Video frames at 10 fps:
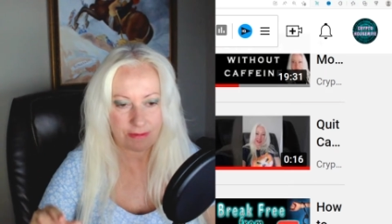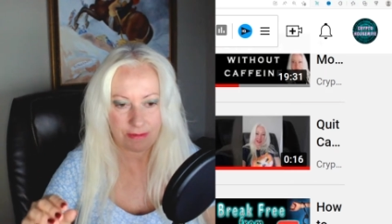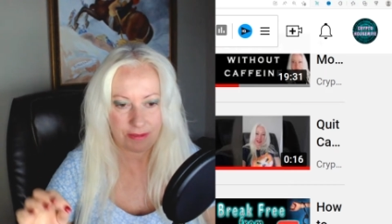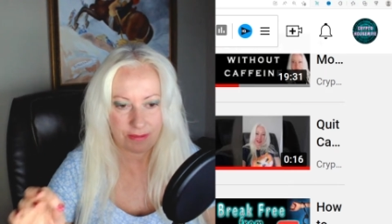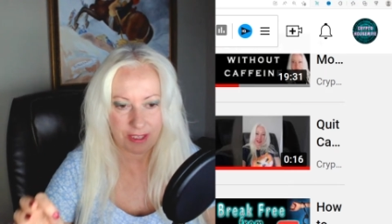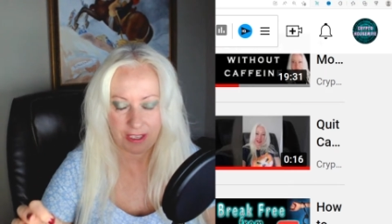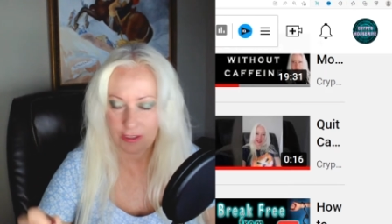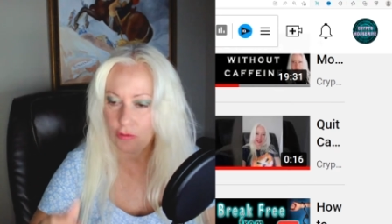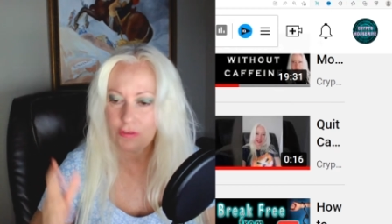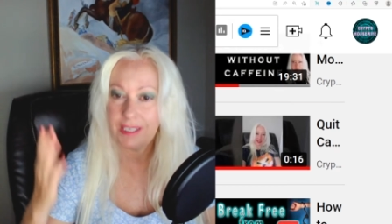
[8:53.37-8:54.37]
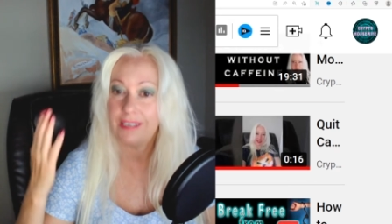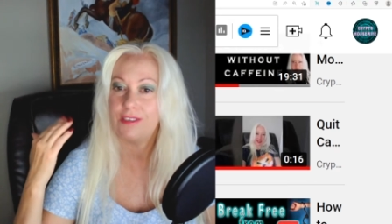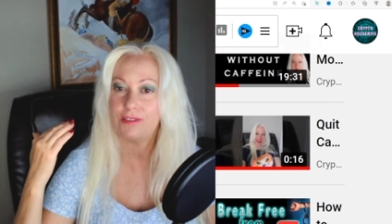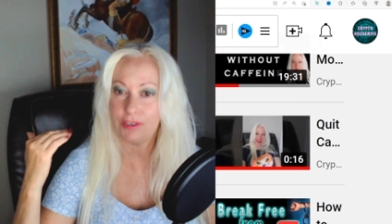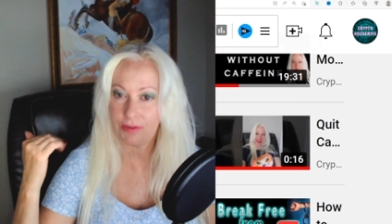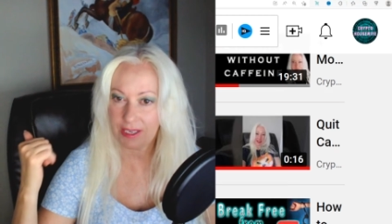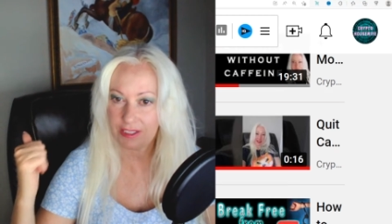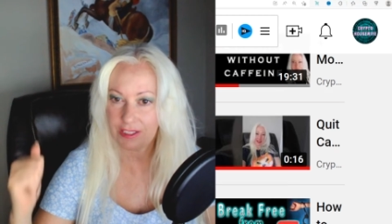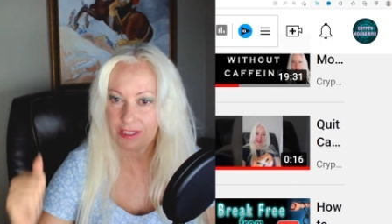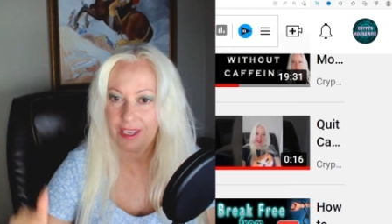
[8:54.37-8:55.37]
my God, over 10 years ago,
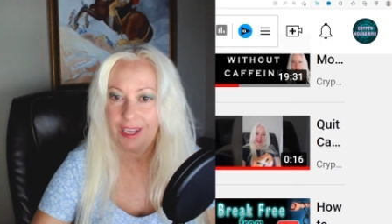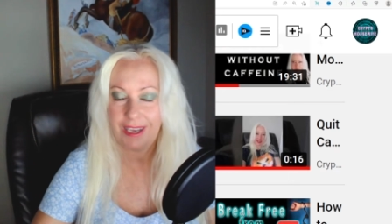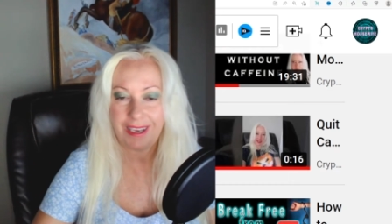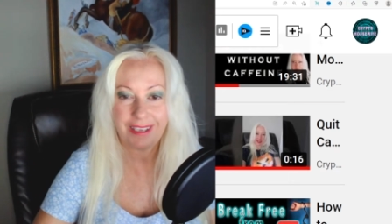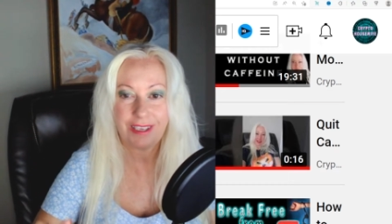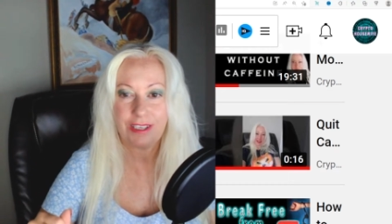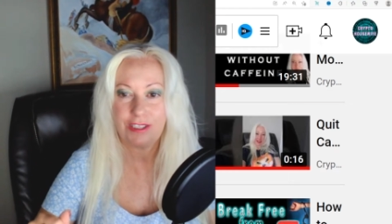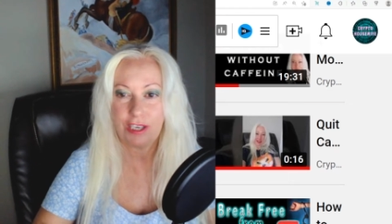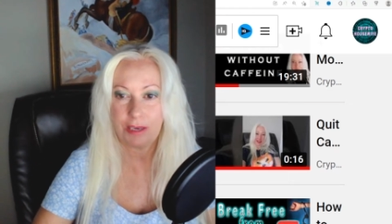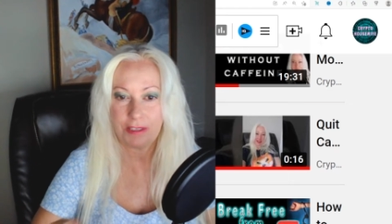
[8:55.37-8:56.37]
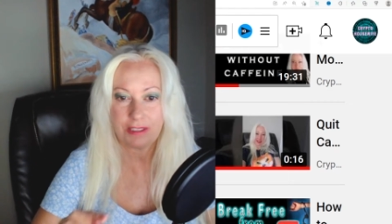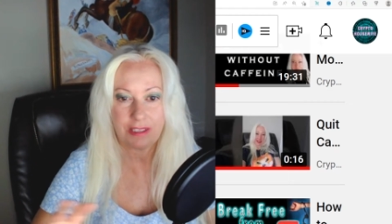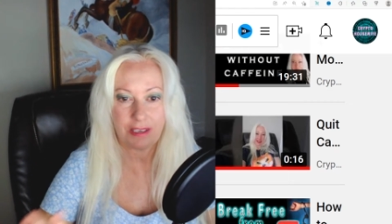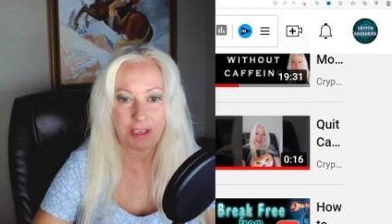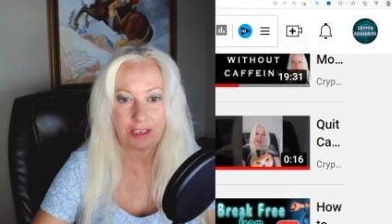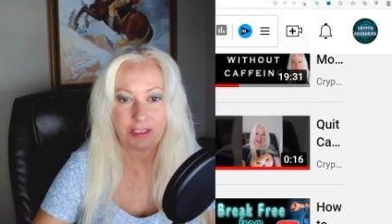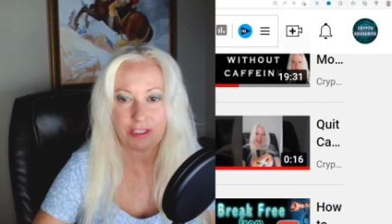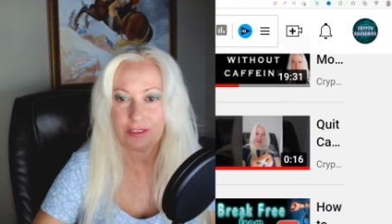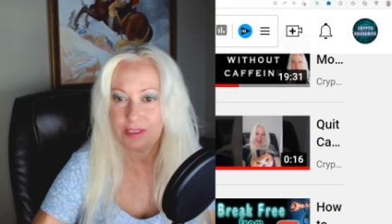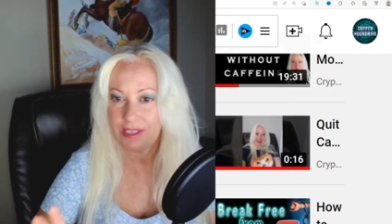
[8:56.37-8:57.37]
actually. I got a job as a
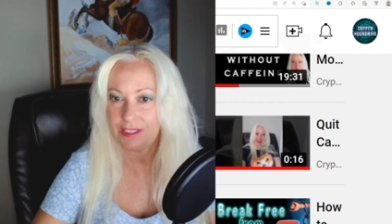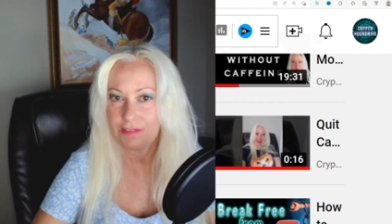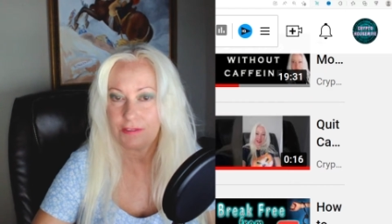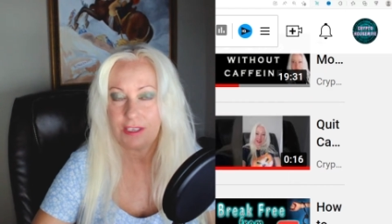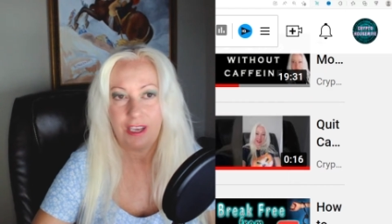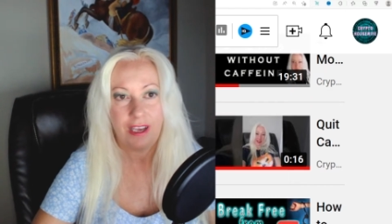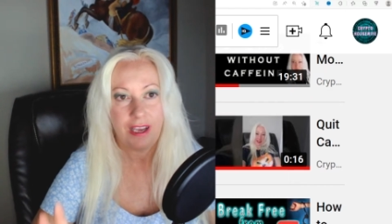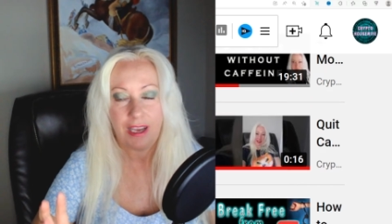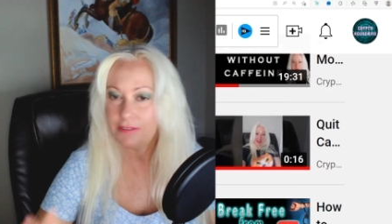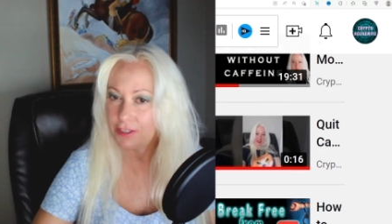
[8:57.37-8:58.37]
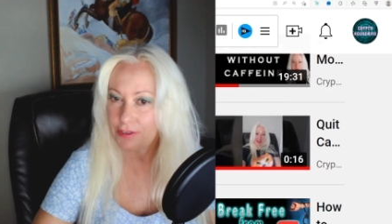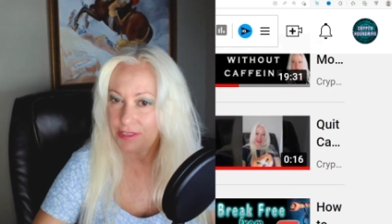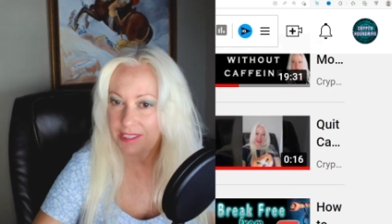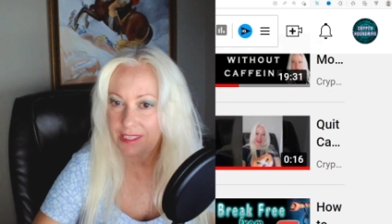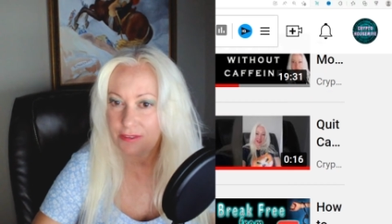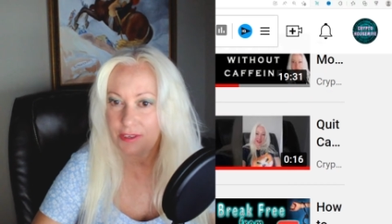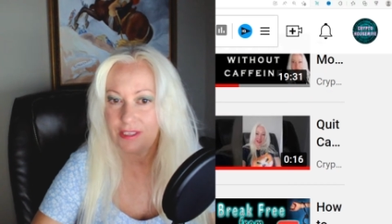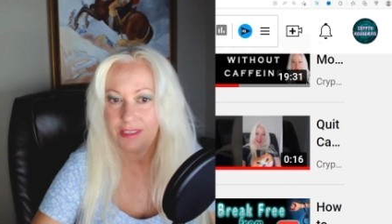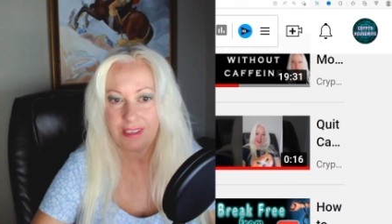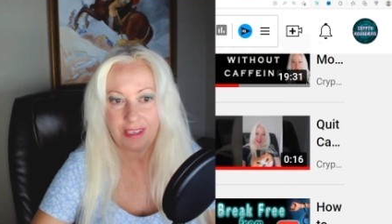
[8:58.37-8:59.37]
manager night shift at Victoria's
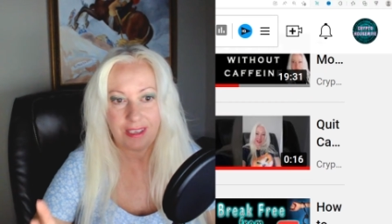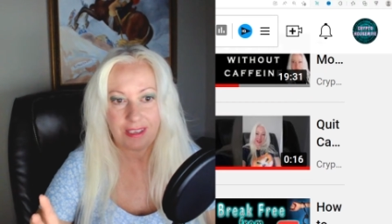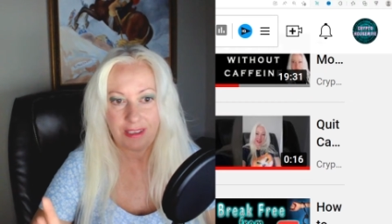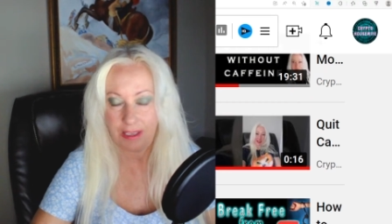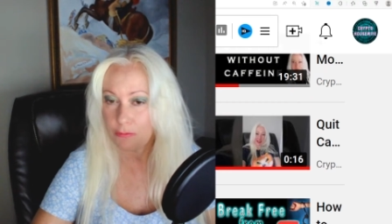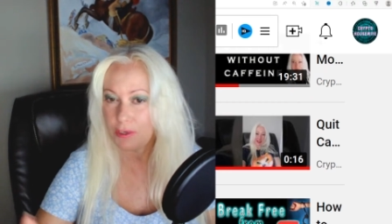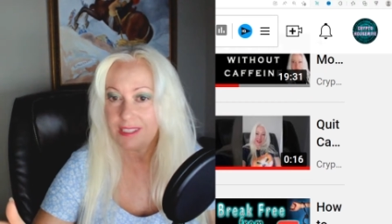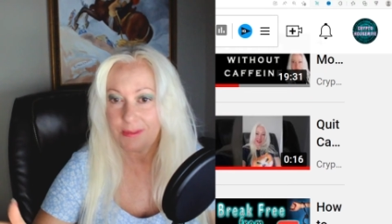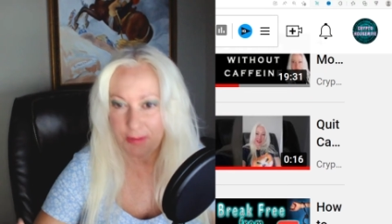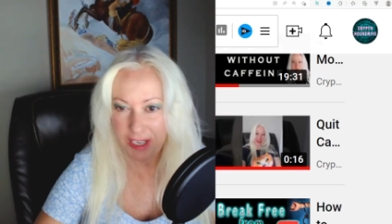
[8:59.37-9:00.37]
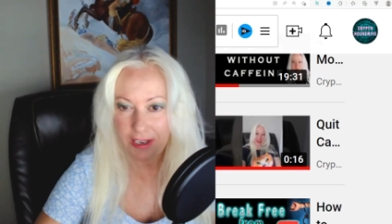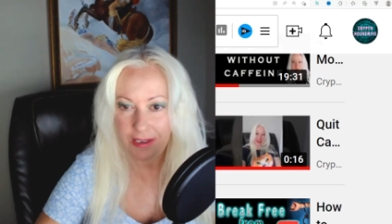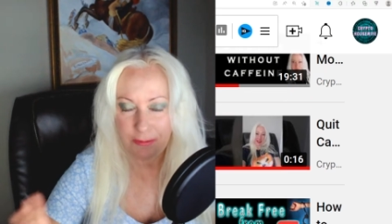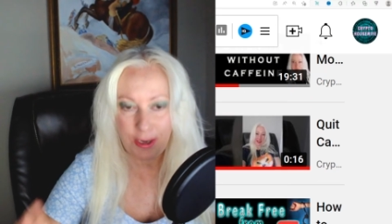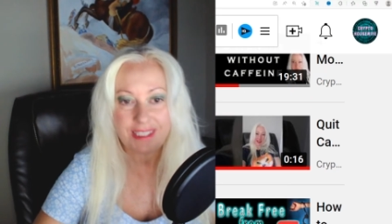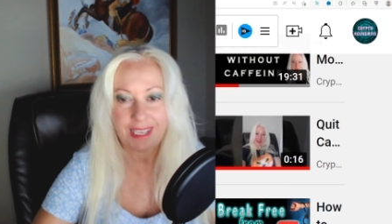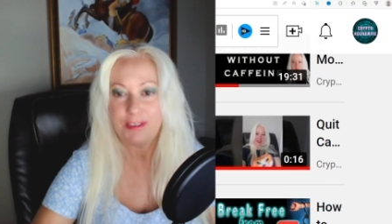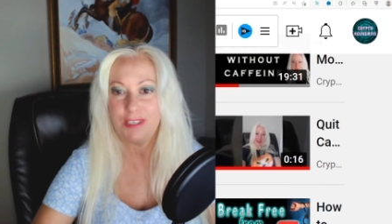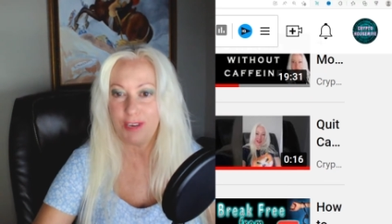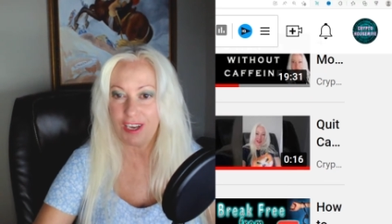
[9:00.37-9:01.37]
Secret at West
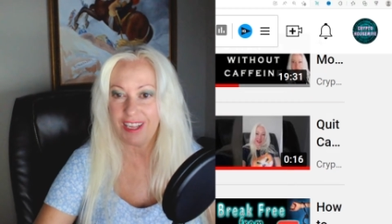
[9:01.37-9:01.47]
Edmonton Mall,